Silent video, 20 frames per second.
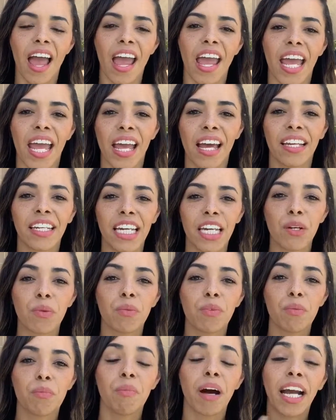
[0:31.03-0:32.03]
And it
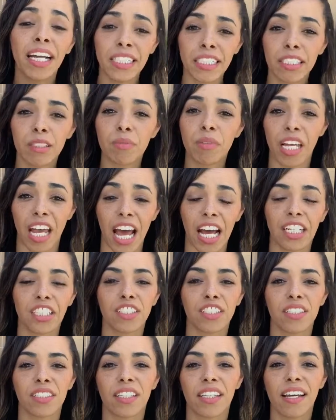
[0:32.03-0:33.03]
reminded me
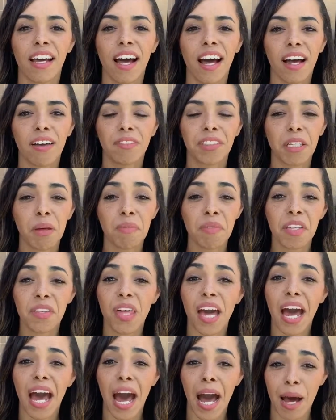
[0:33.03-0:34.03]
actually of something
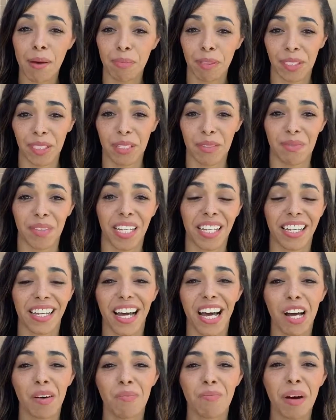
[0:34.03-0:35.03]
that happened to me
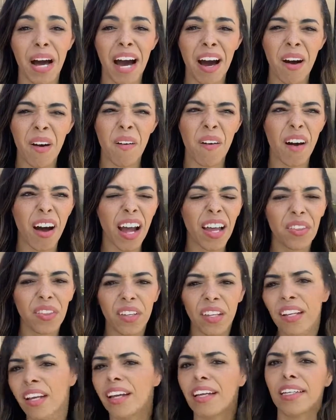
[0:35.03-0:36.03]
about, I
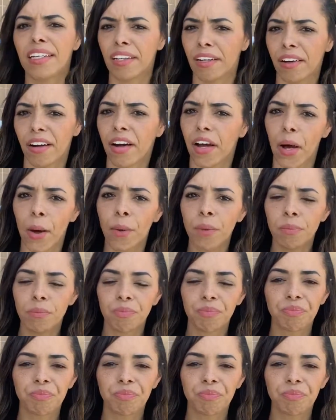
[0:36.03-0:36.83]
think, a year ago.